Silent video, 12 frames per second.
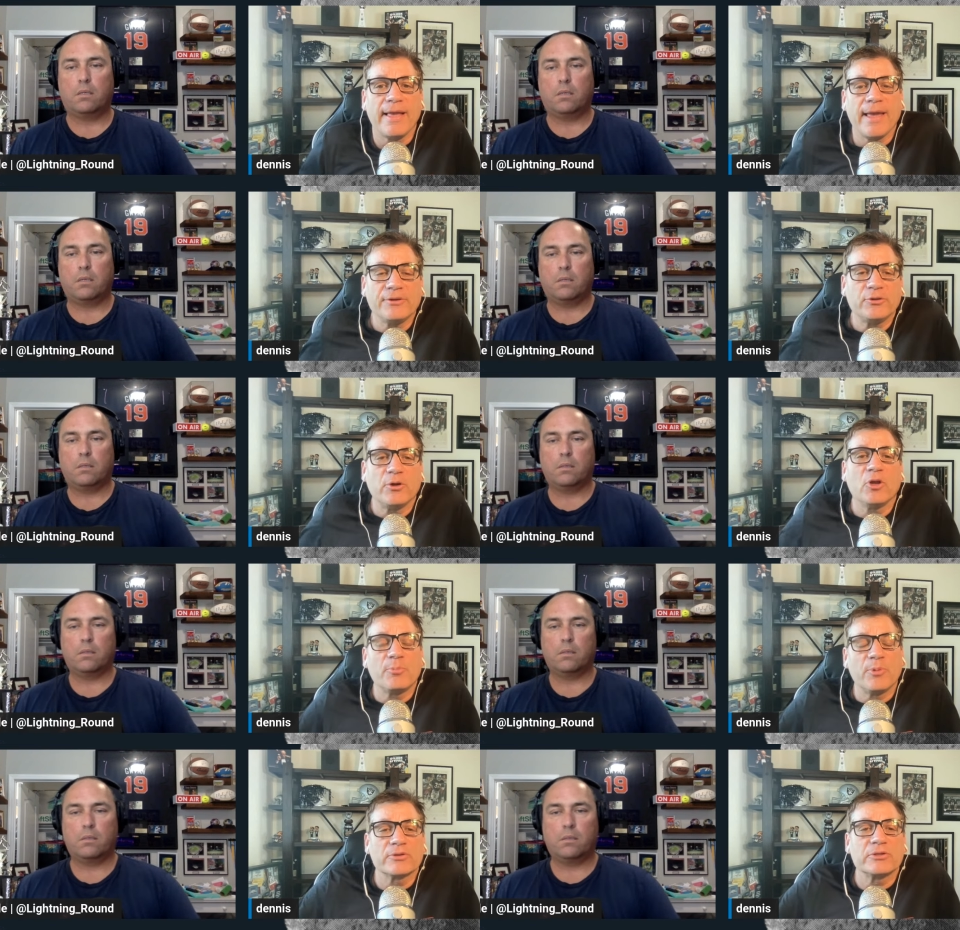
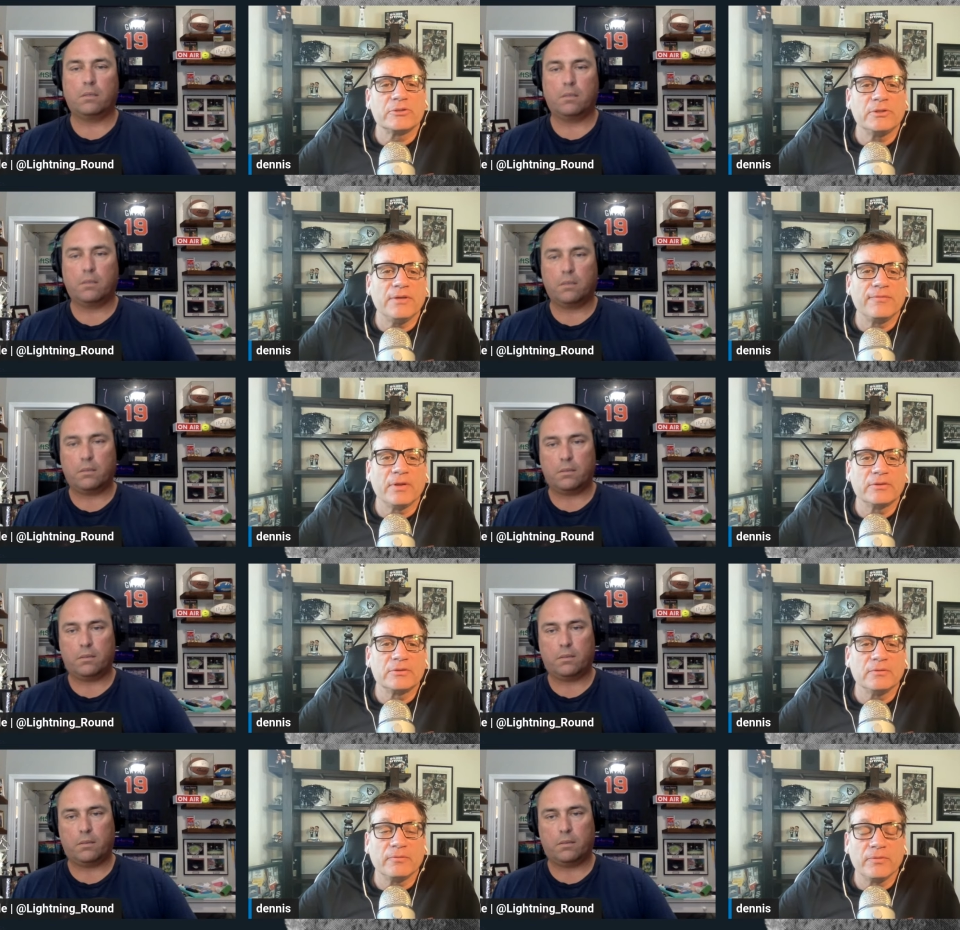Speaker 1: Antonio Pierce is a
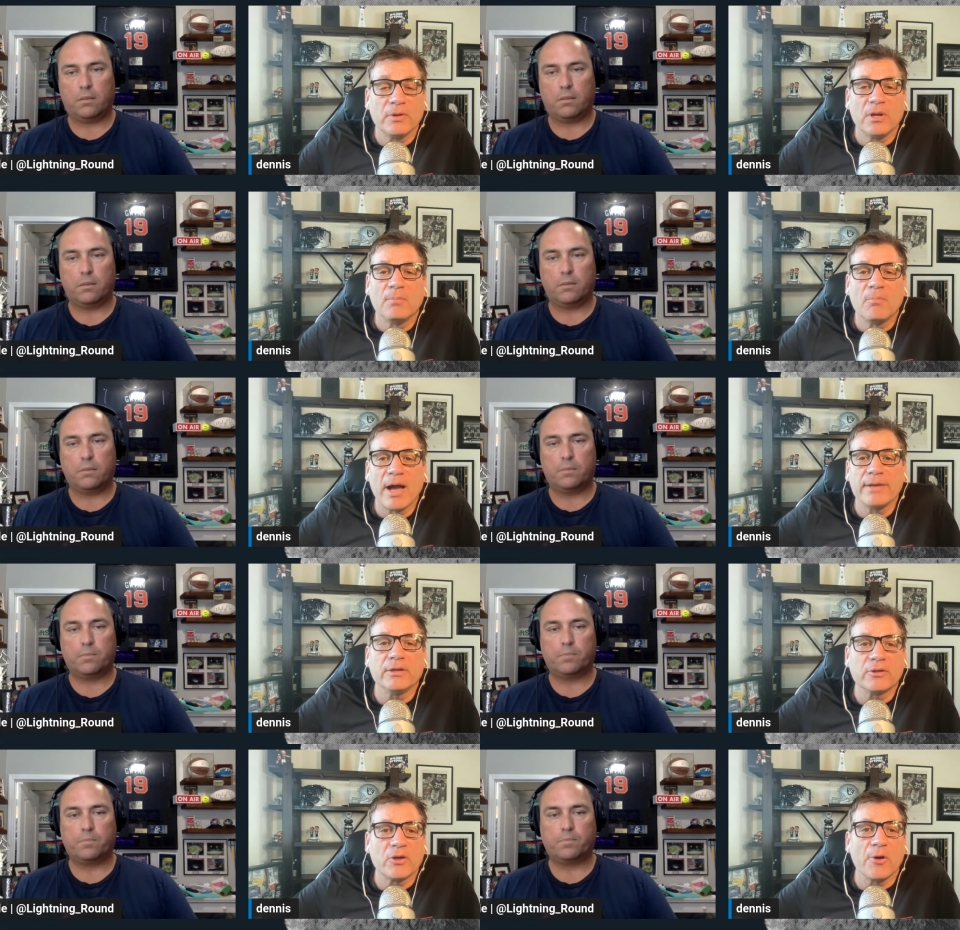defensive
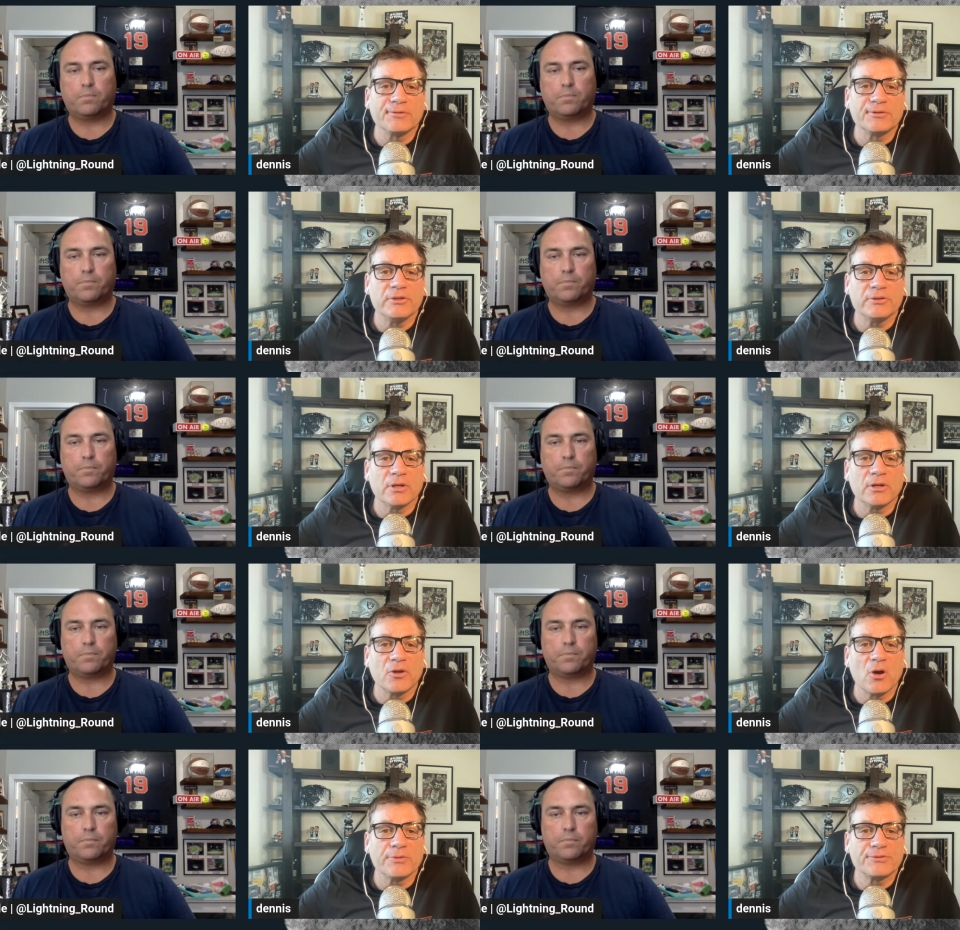minded coach. He's
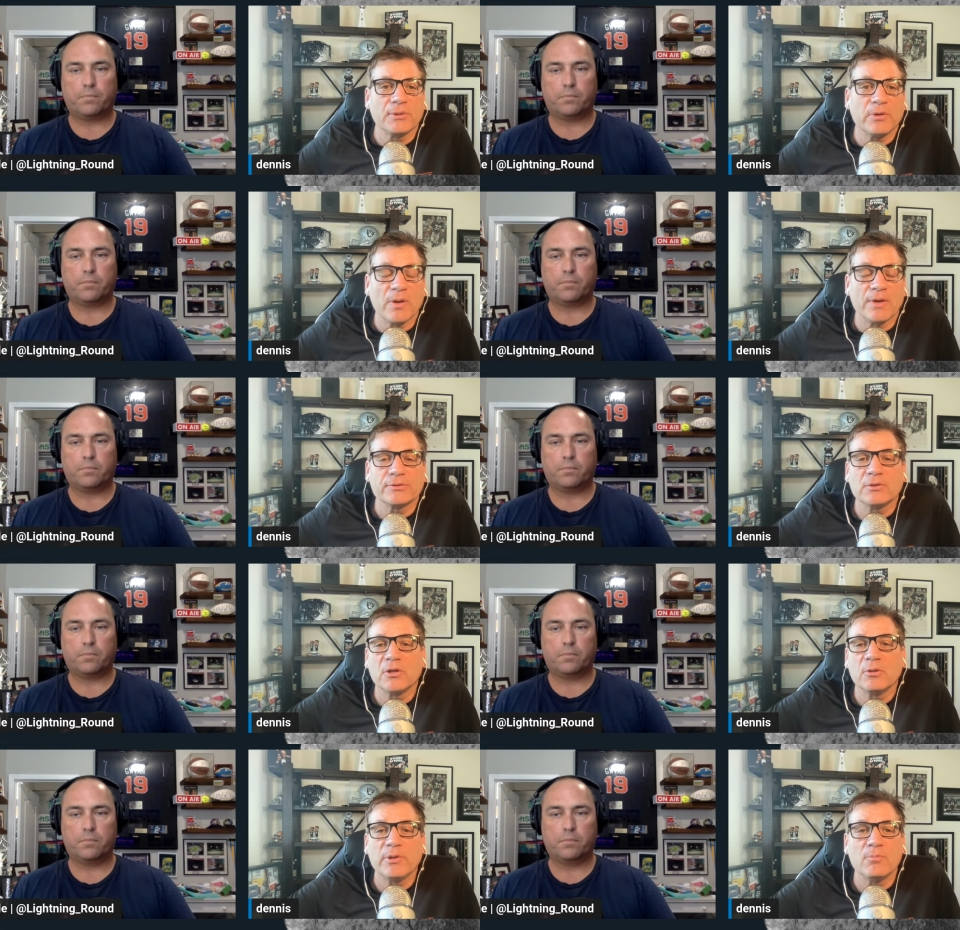going to go with somebody who has
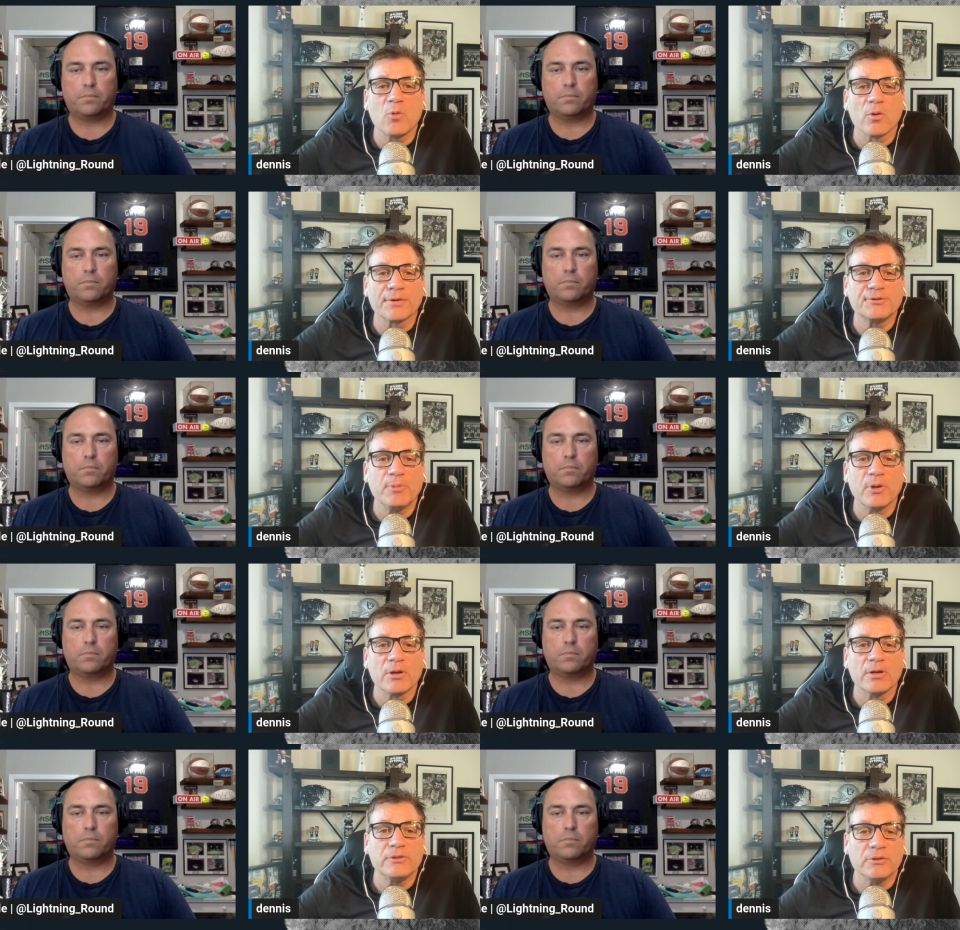a little bit more
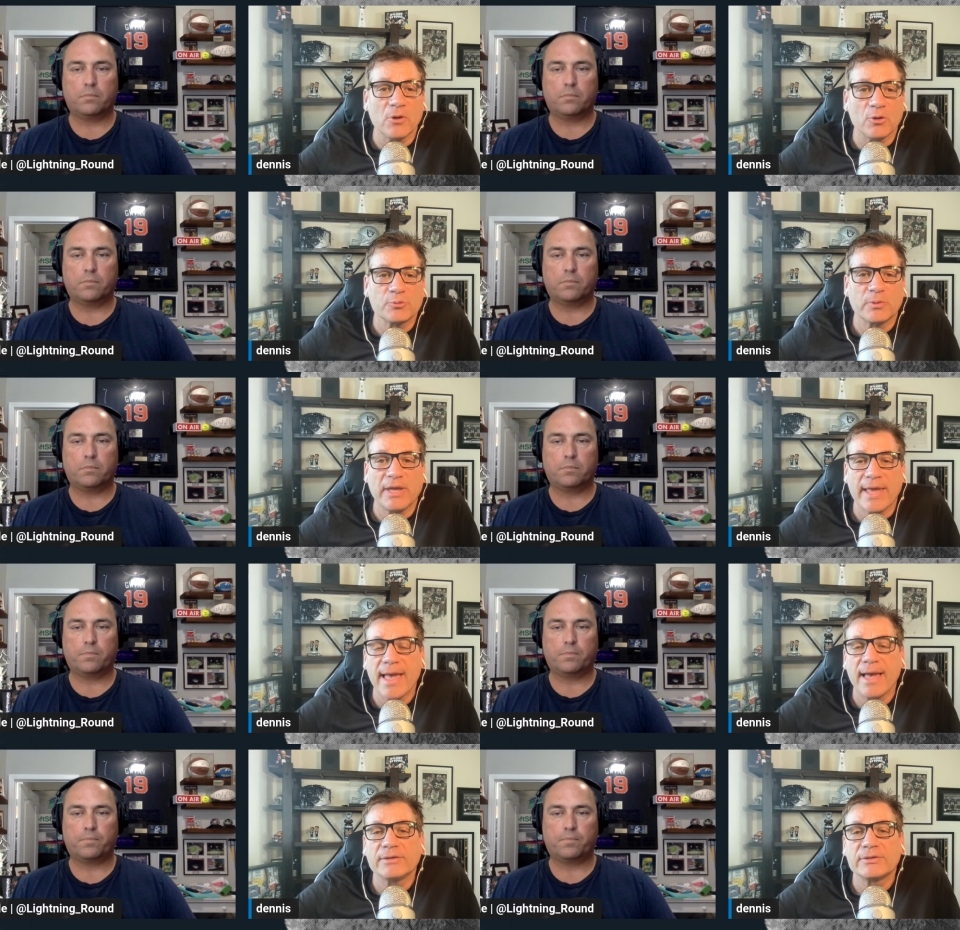experience. He knows what
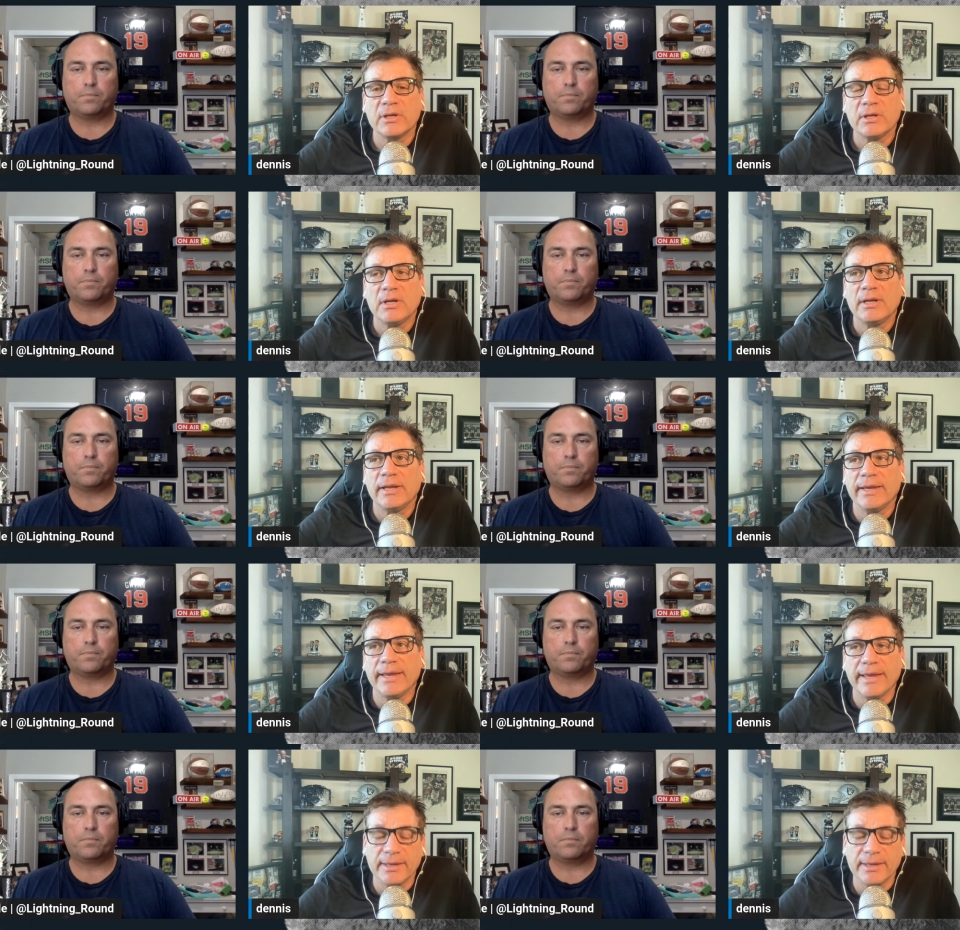he has
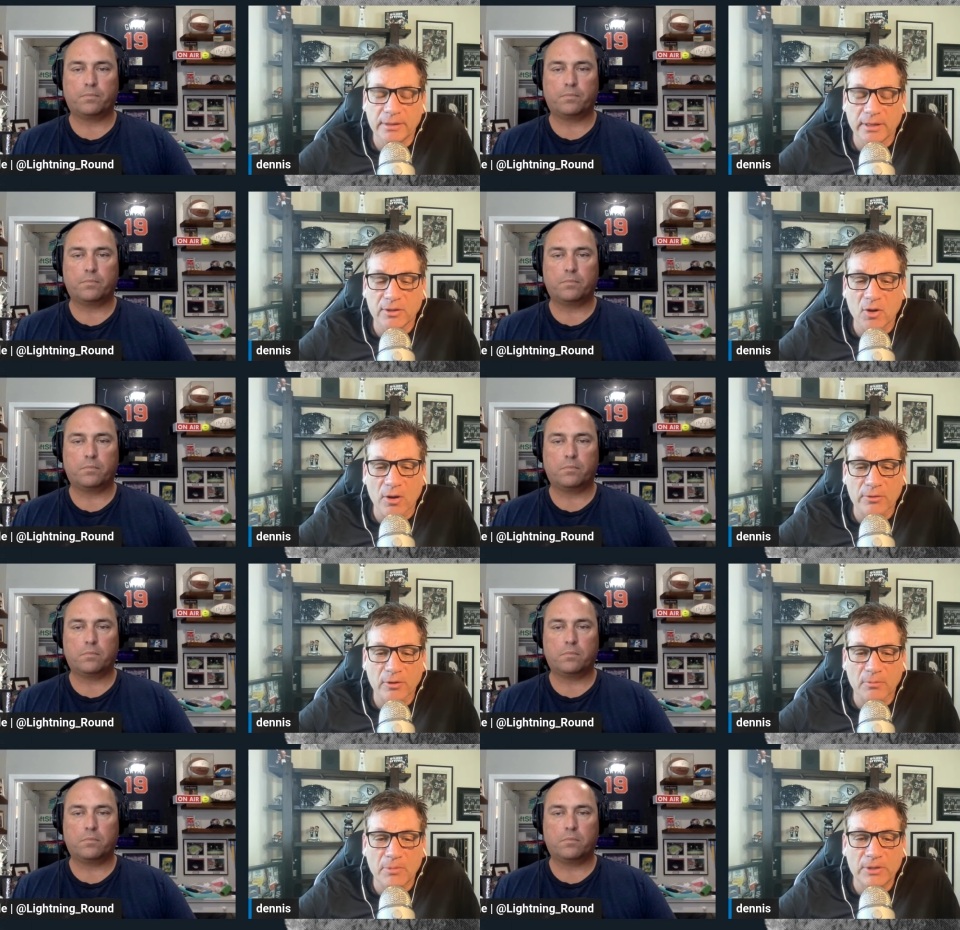in
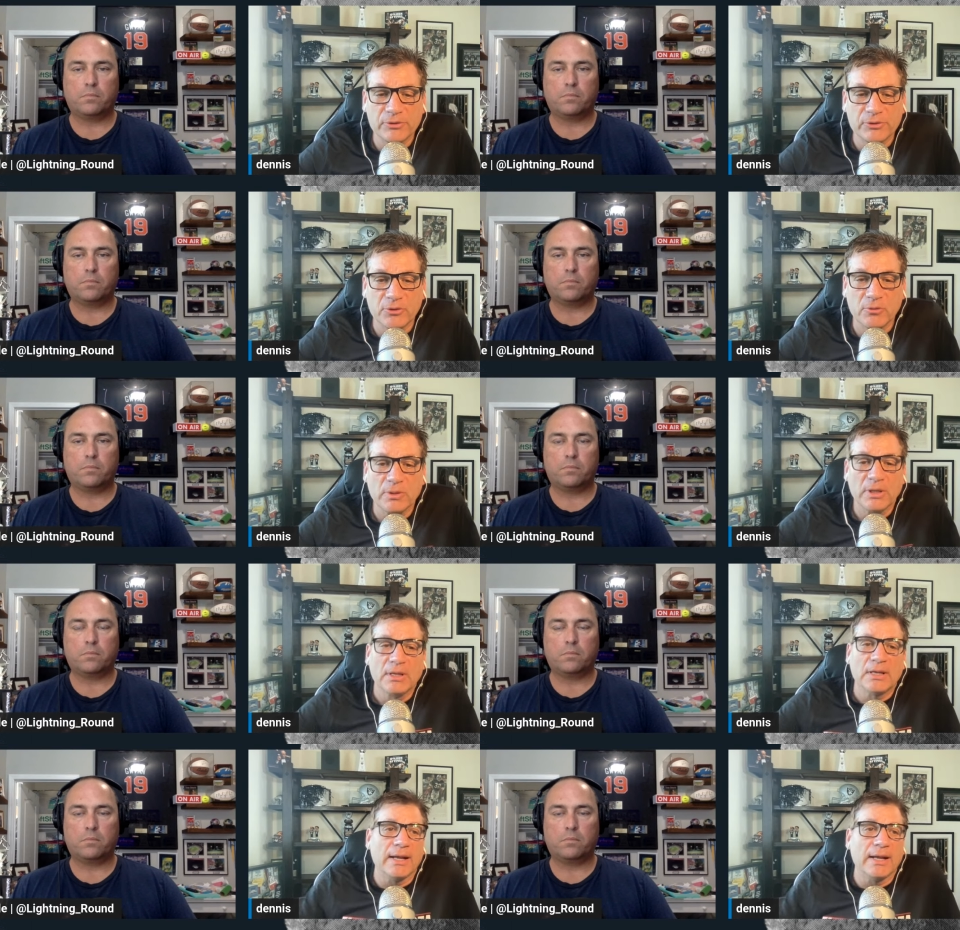Gardner Minshew.